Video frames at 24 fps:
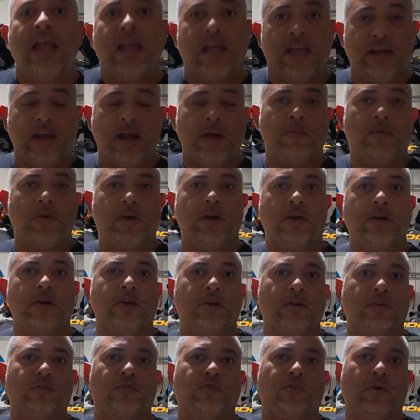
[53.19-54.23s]
and I wanted to
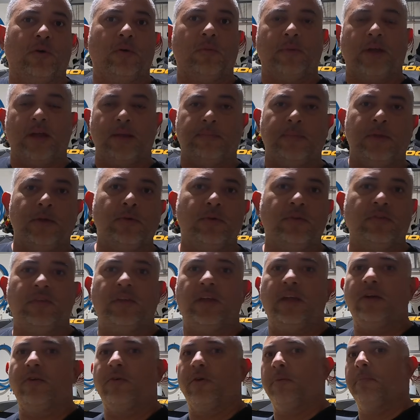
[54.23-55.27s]
control my
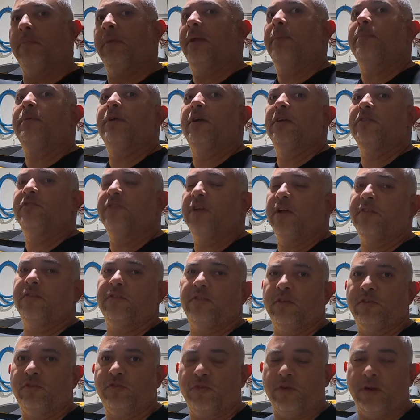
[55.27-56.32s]
music or maybe adjust
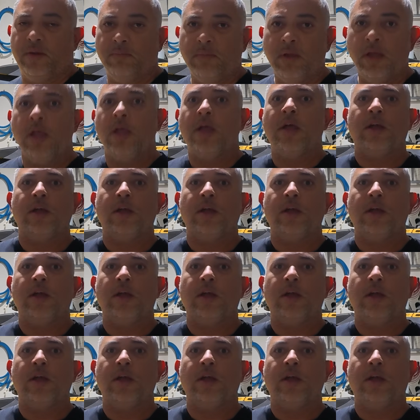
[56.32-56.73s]
the trim,